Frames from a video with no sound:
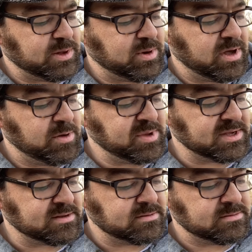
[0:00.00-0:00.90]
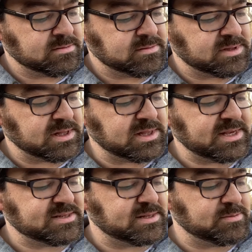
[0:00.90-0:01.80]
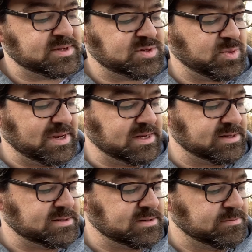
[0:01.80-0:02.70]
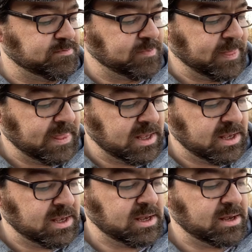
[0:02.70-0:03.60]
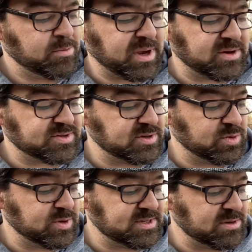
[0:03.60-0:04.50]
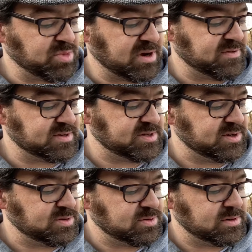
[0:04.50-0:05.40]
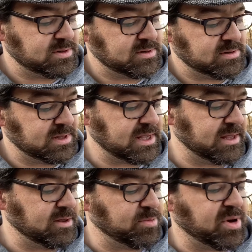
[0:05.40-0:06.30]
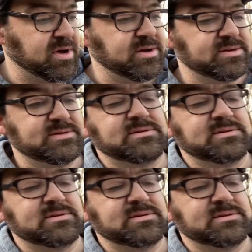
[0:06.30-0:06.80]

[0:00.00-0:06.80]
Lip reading: a humming that leads them to sweetness. Bears in the woods eat breakfast too, licking their paws